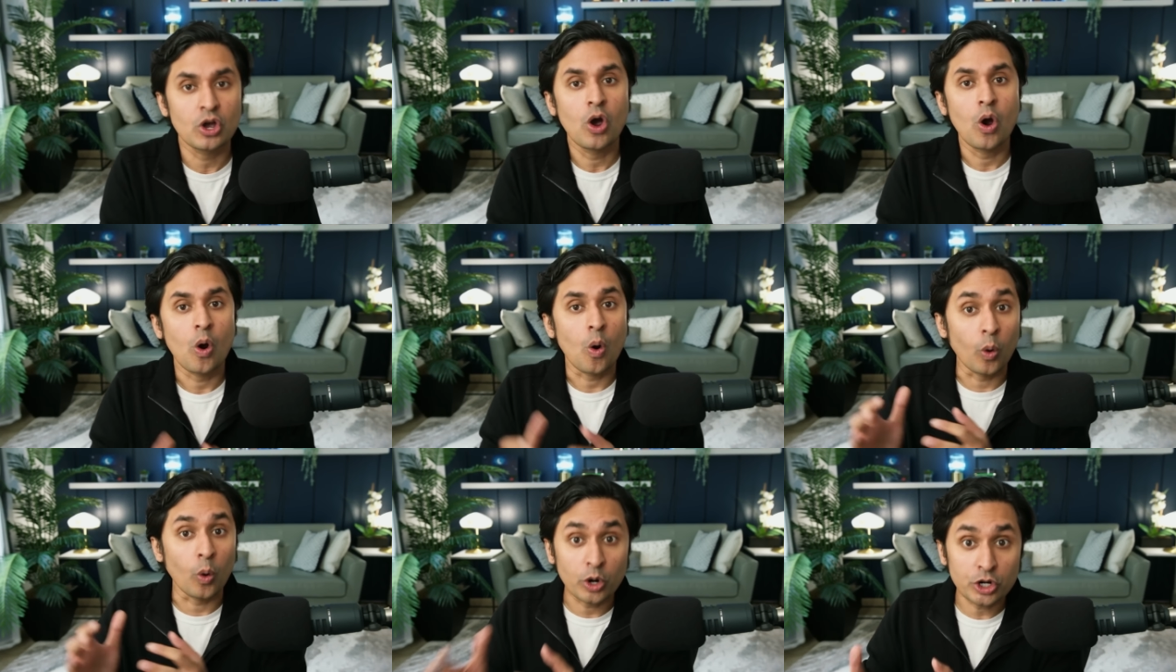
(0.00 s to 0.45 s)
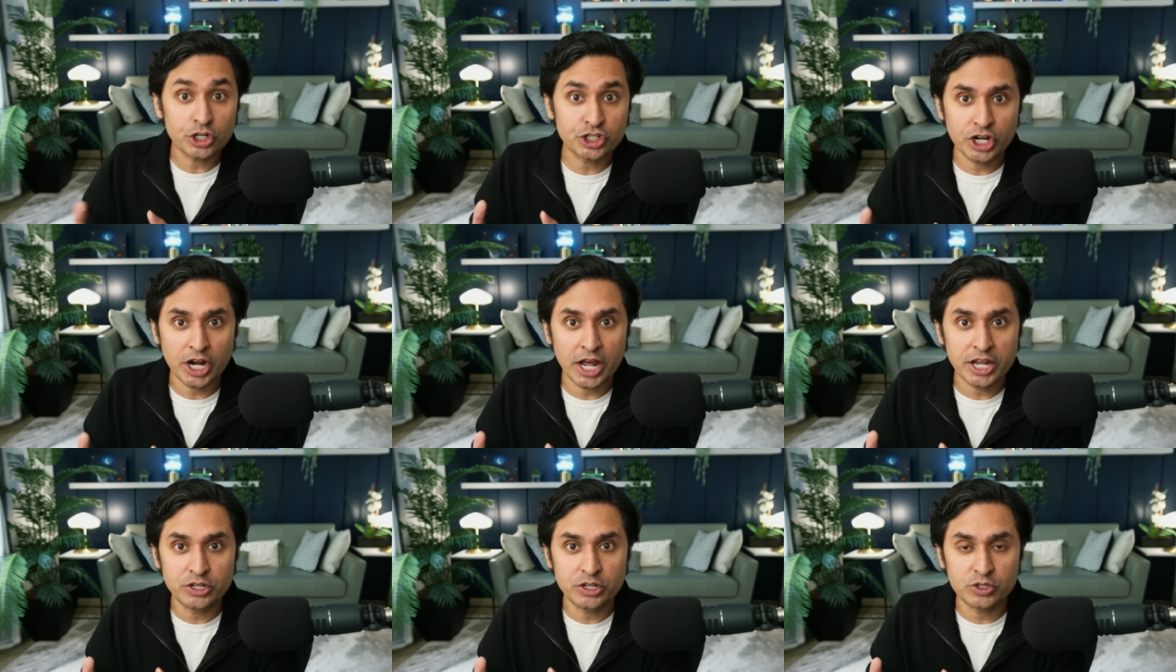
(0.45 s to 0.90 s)
Or should
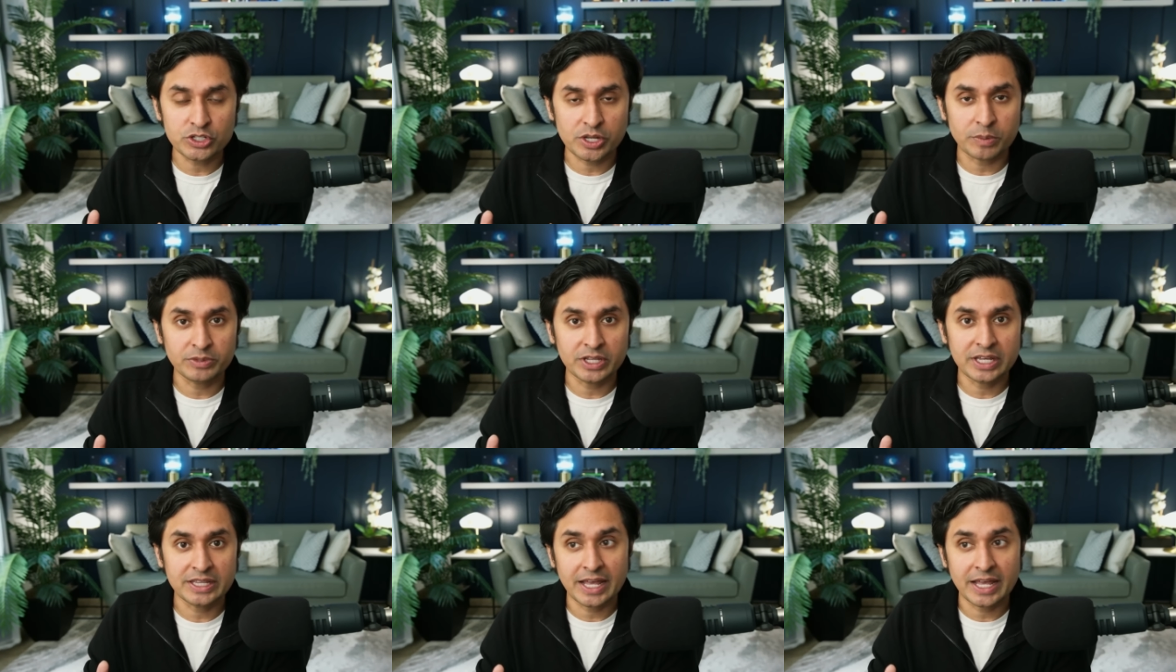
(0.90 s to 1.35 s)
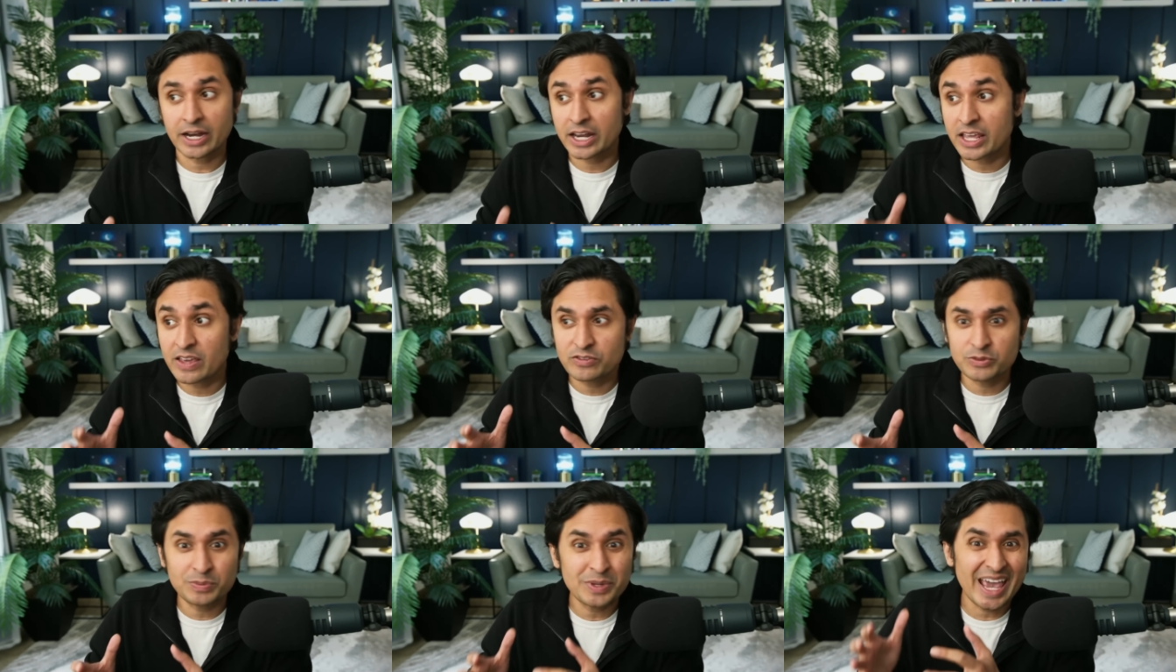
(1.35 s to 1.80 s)
I do something that
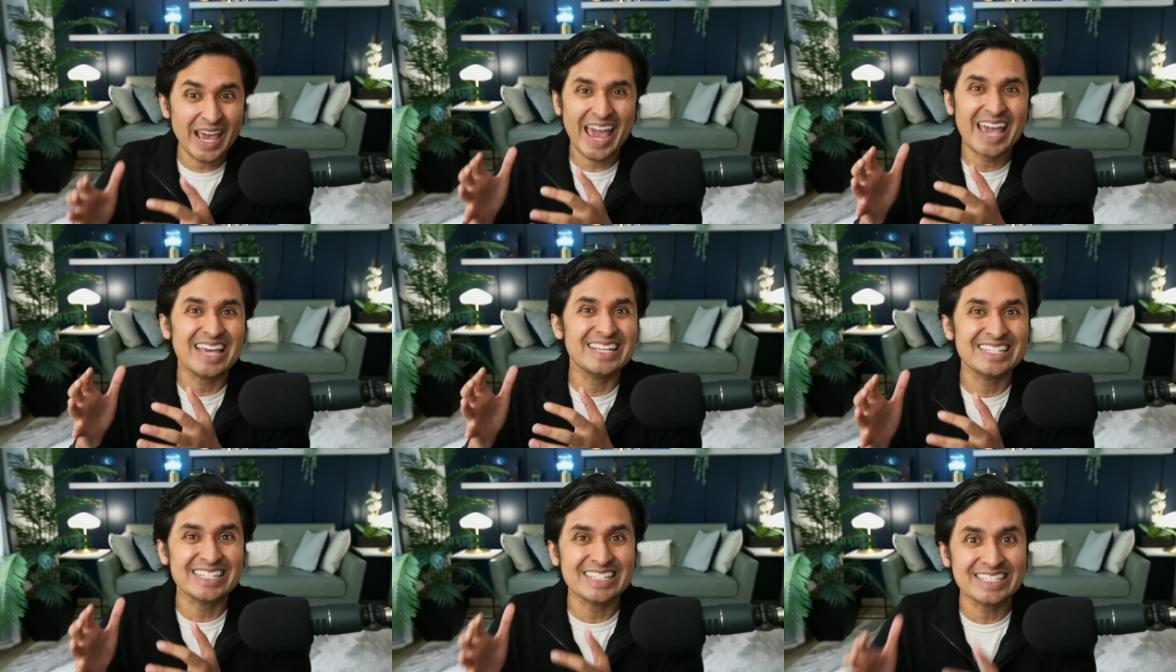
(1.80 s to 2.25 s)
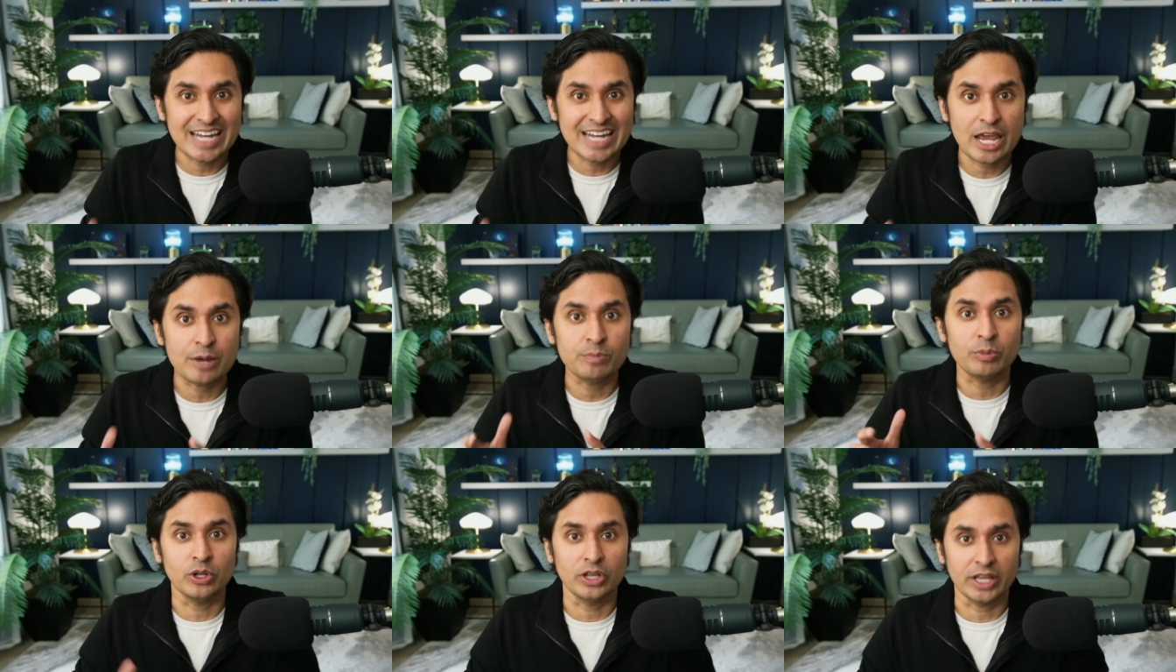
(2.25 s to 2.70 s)
gives me a
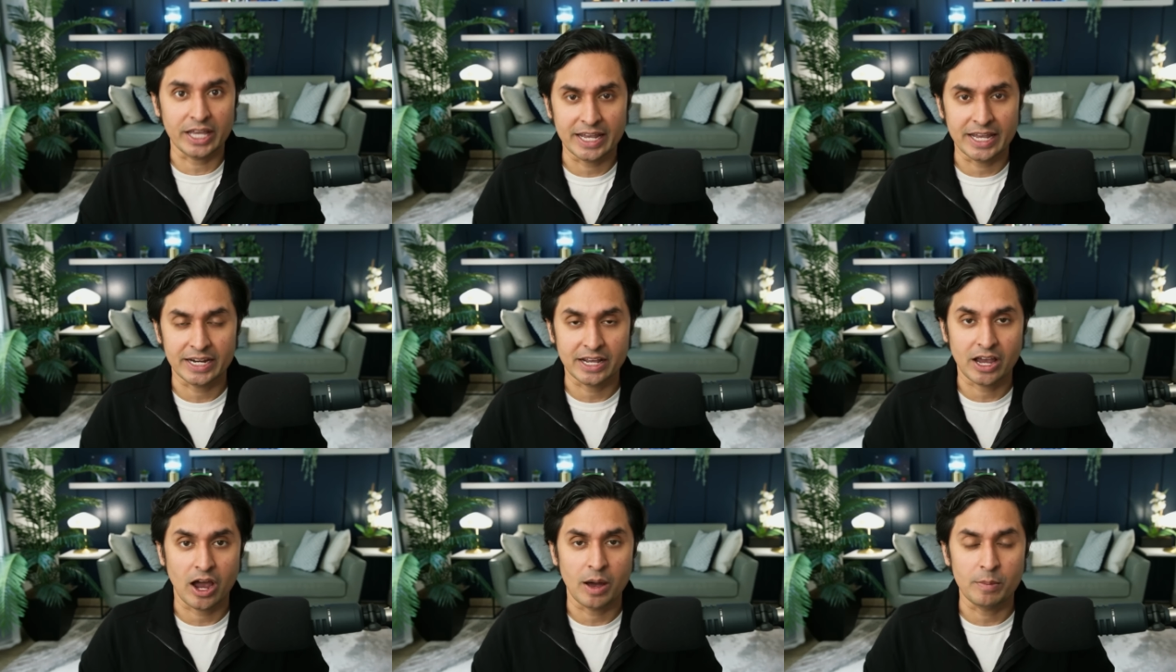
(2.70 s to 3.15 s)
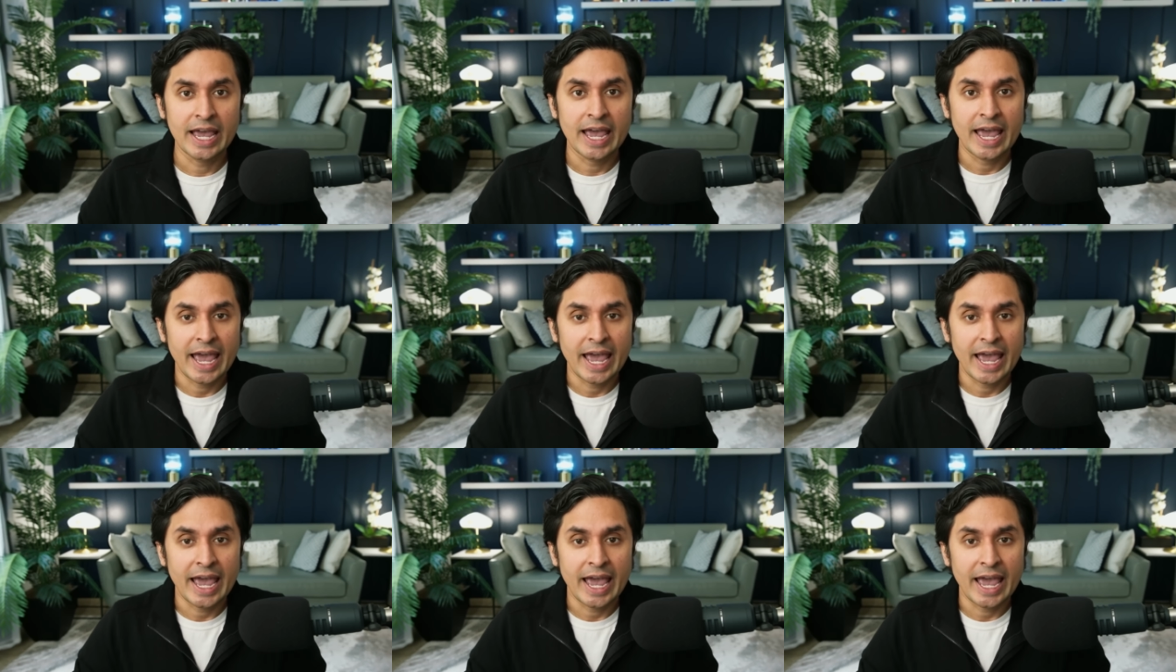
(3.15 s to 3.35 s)
stable income?